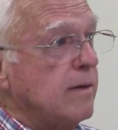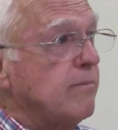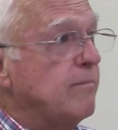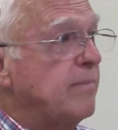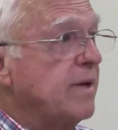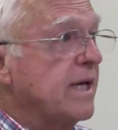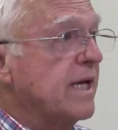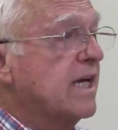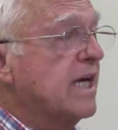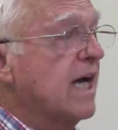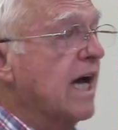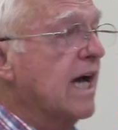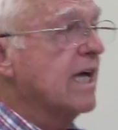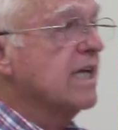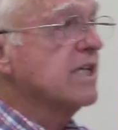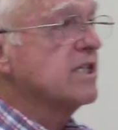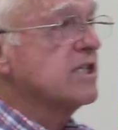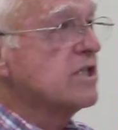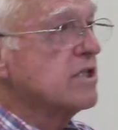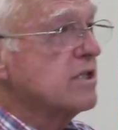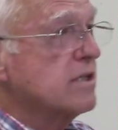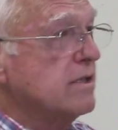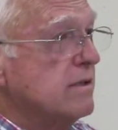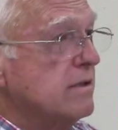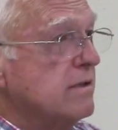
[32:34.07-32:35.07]

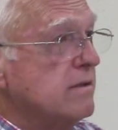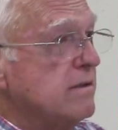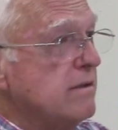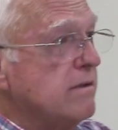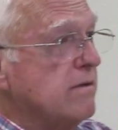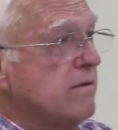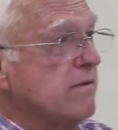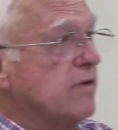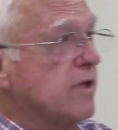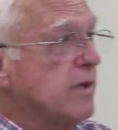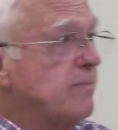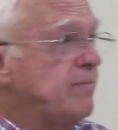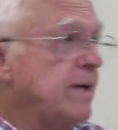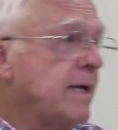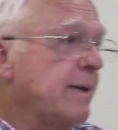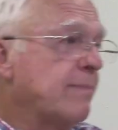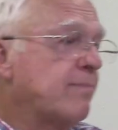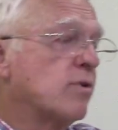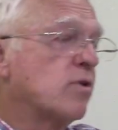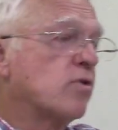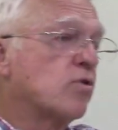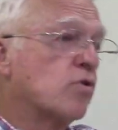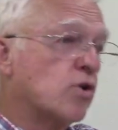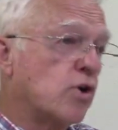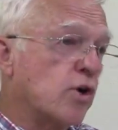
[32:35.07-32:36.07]
Because the
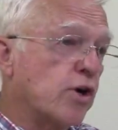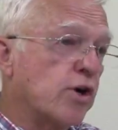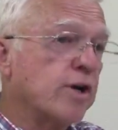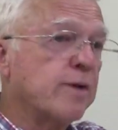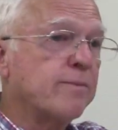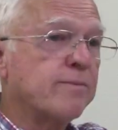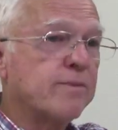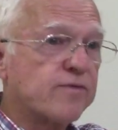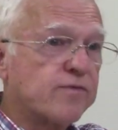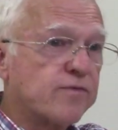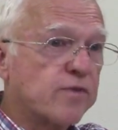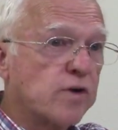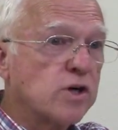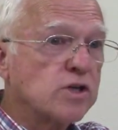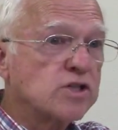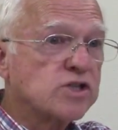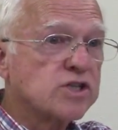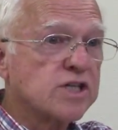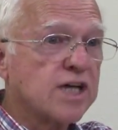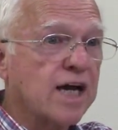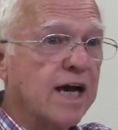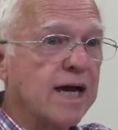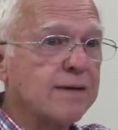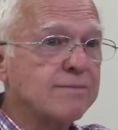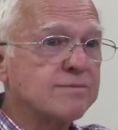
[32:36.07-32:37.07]
people who heard him the first
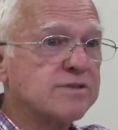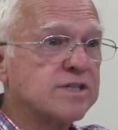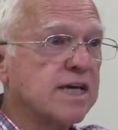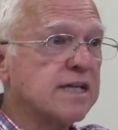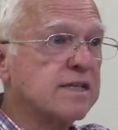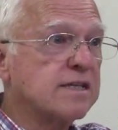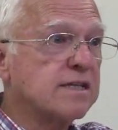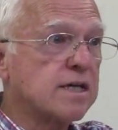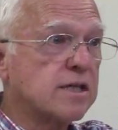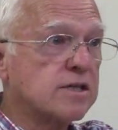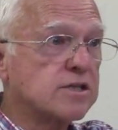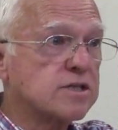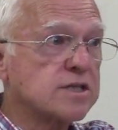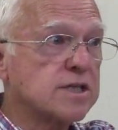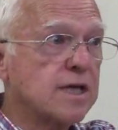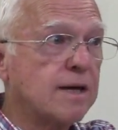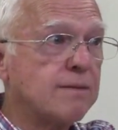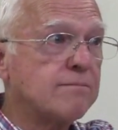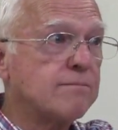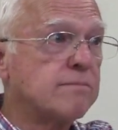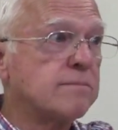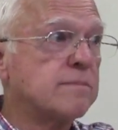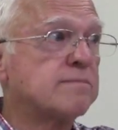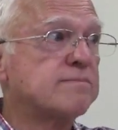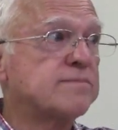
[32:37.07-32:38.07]
time said, There's
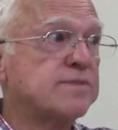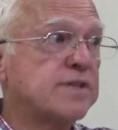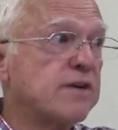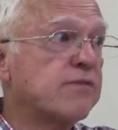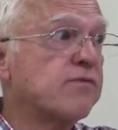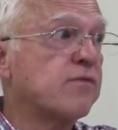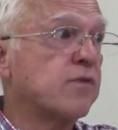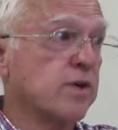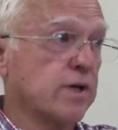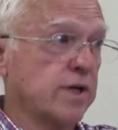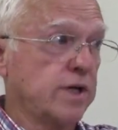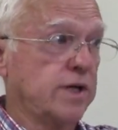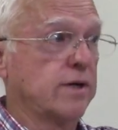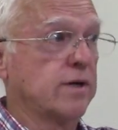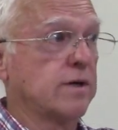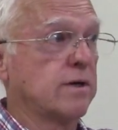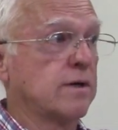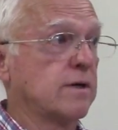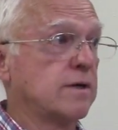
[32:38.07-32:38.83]
something different here.